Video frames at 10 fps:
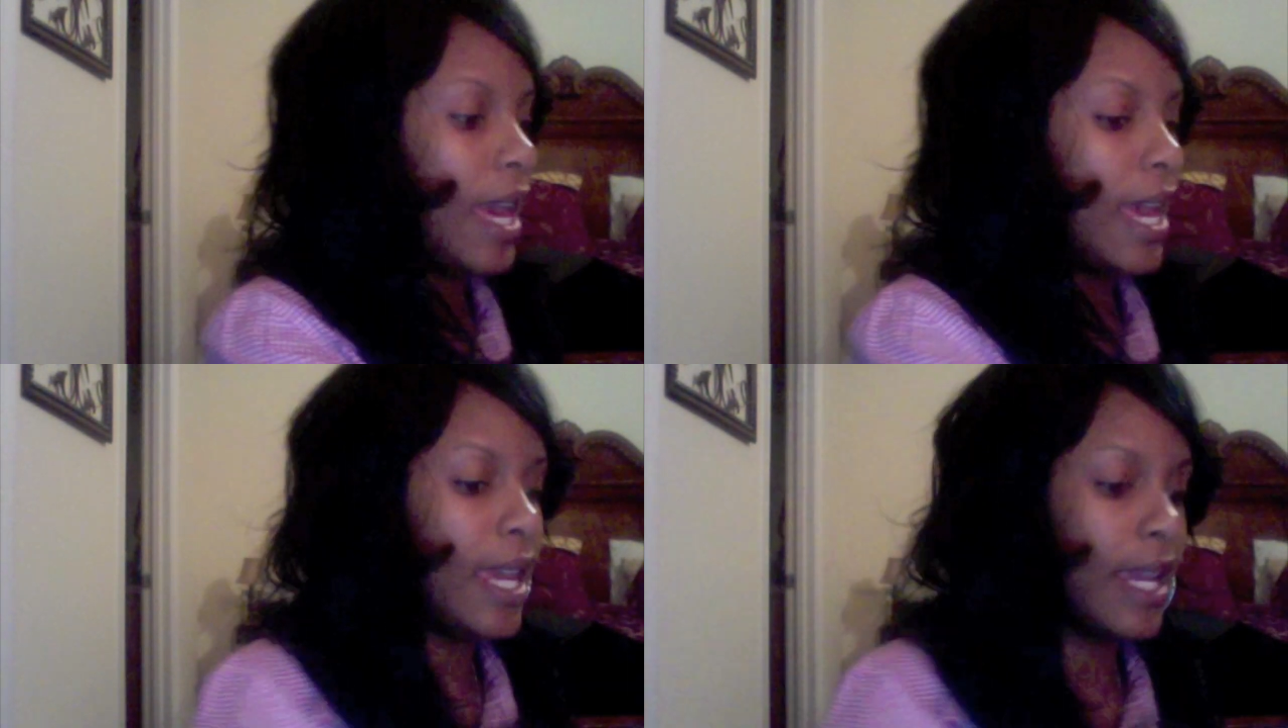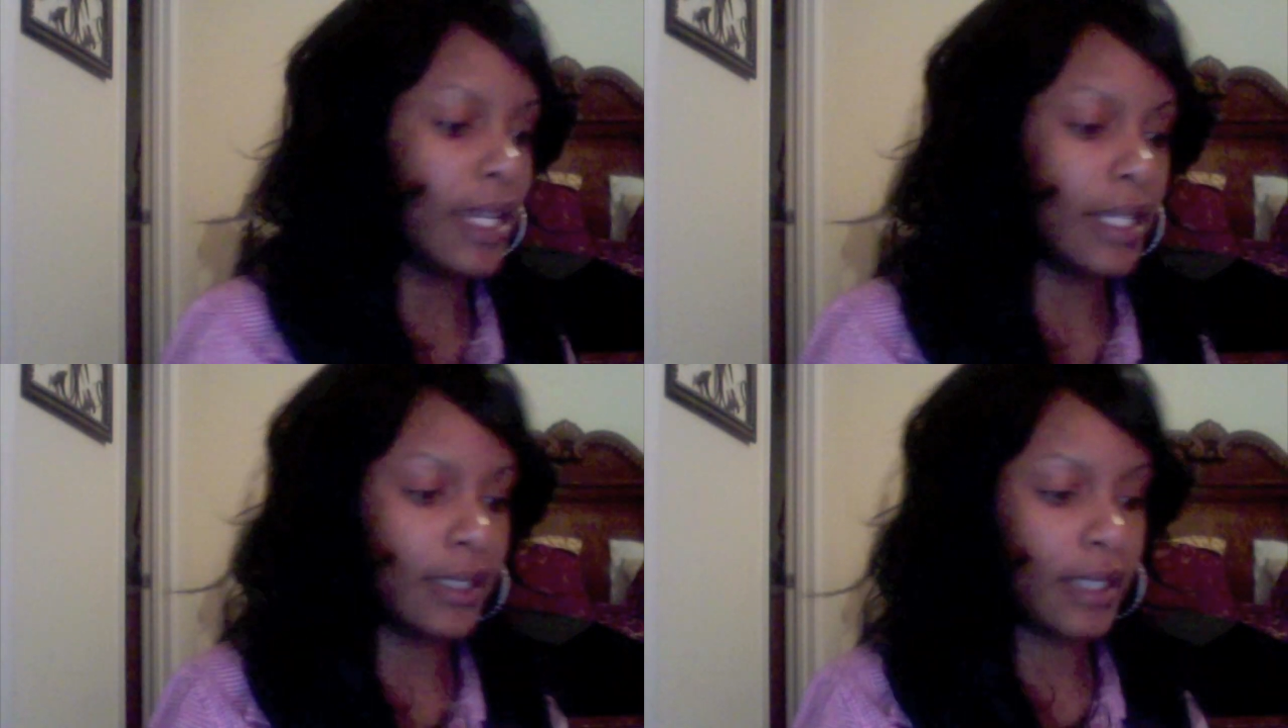
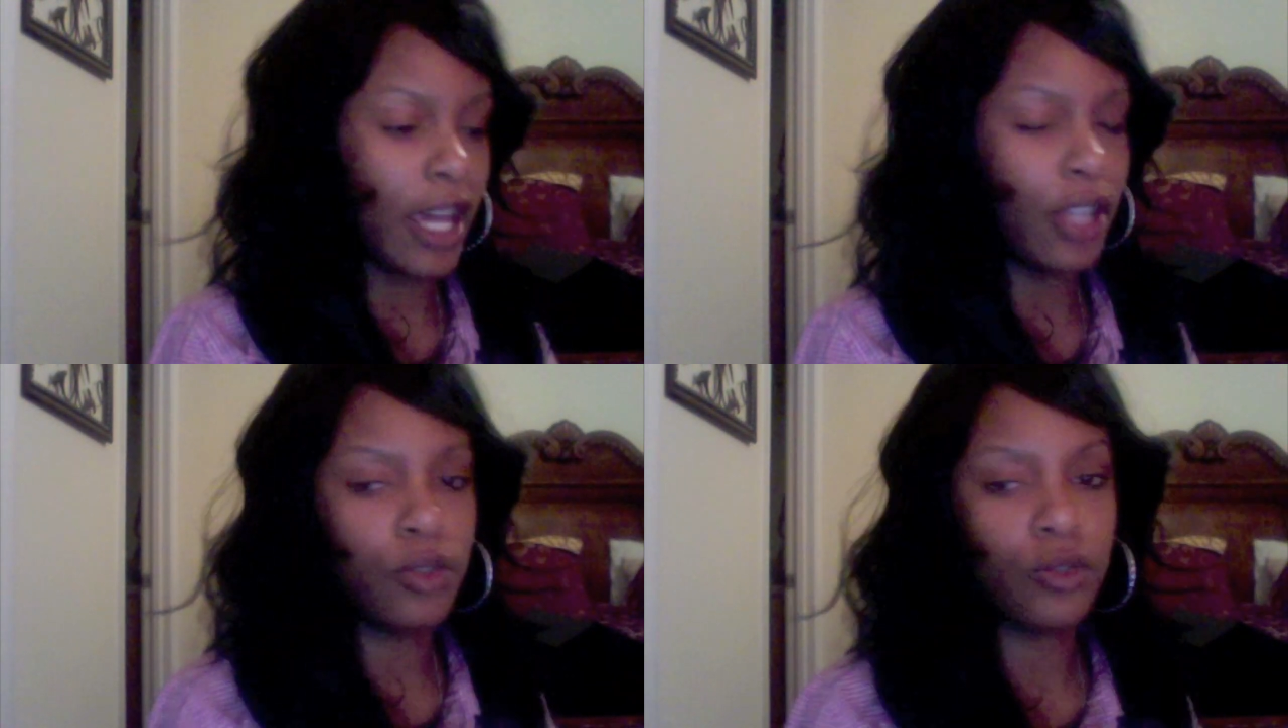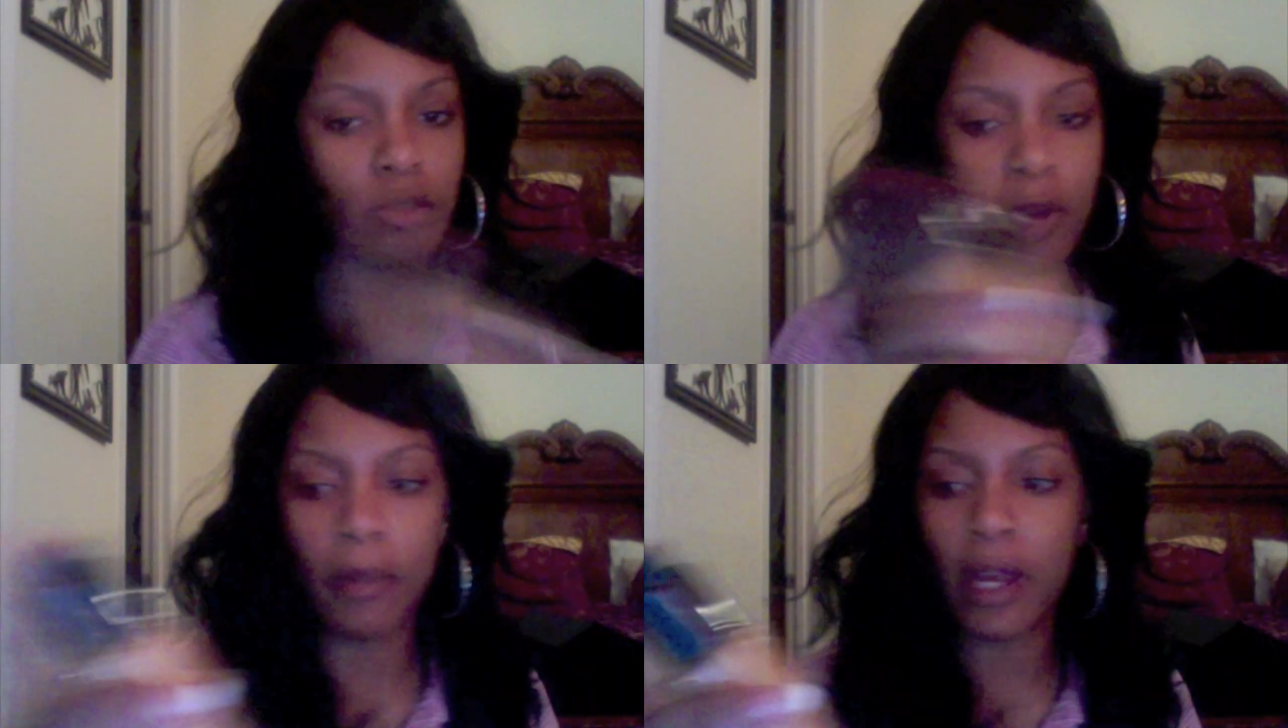And I use
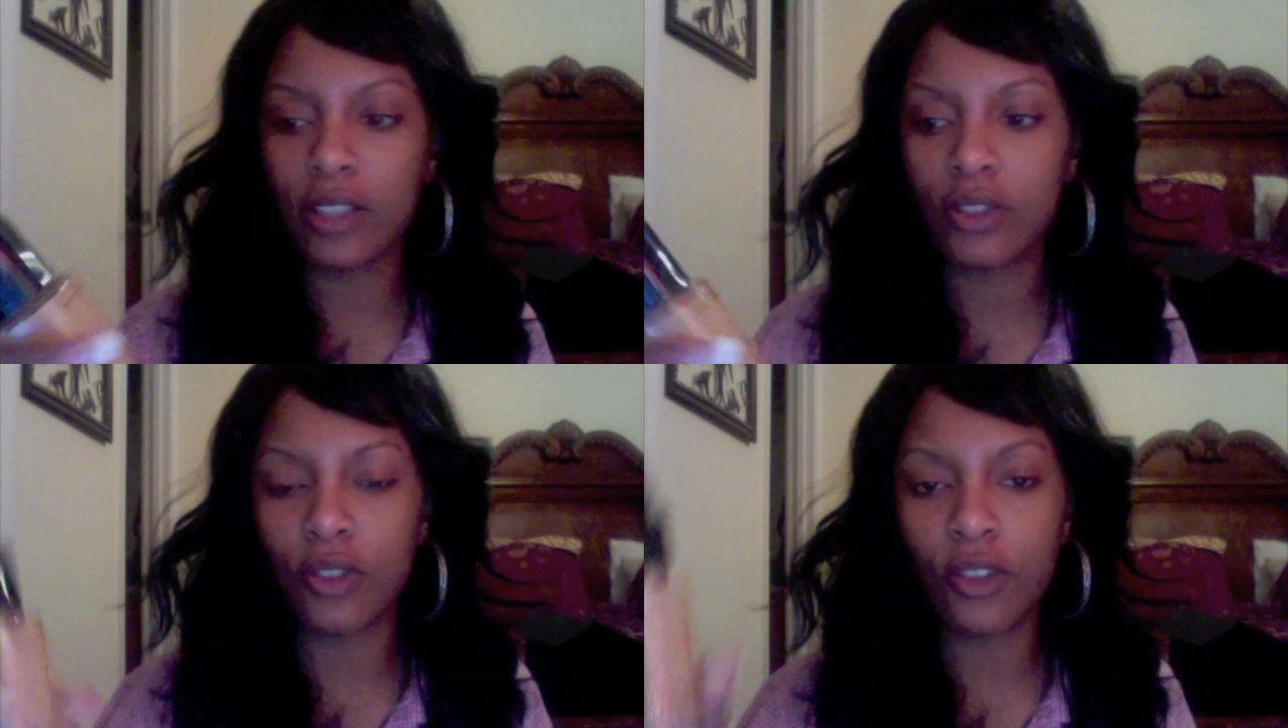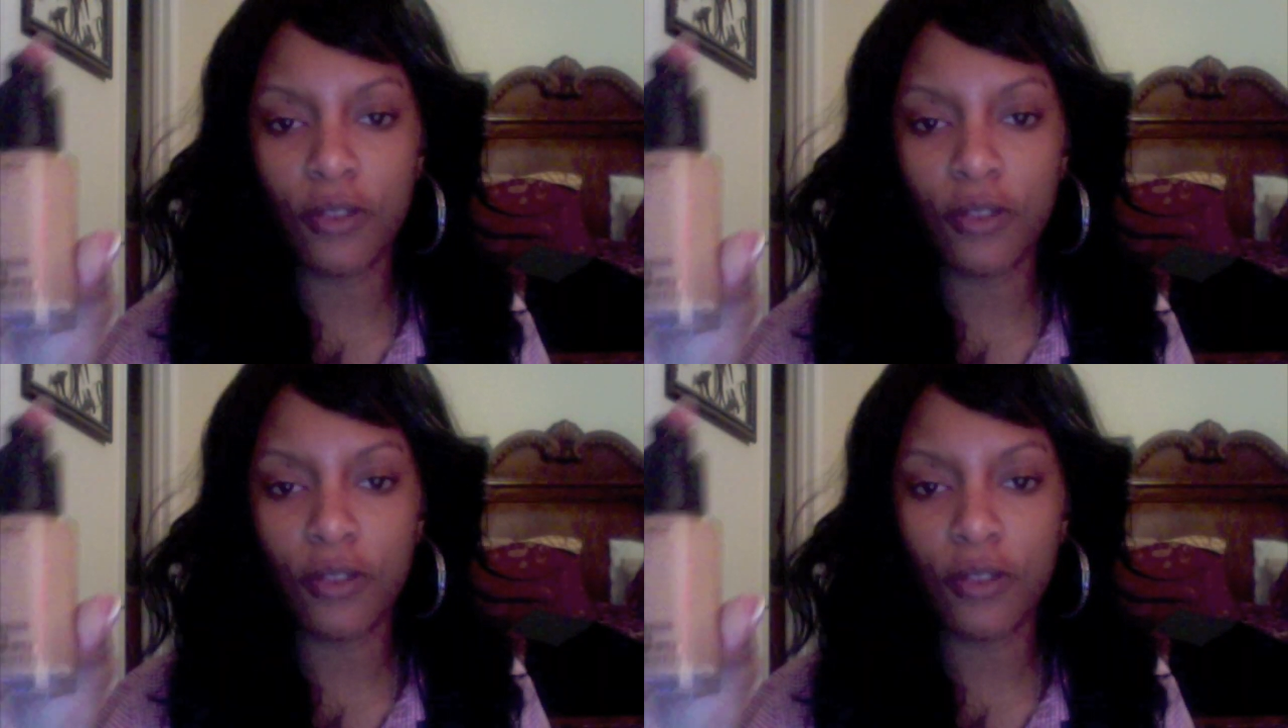my MAC Studio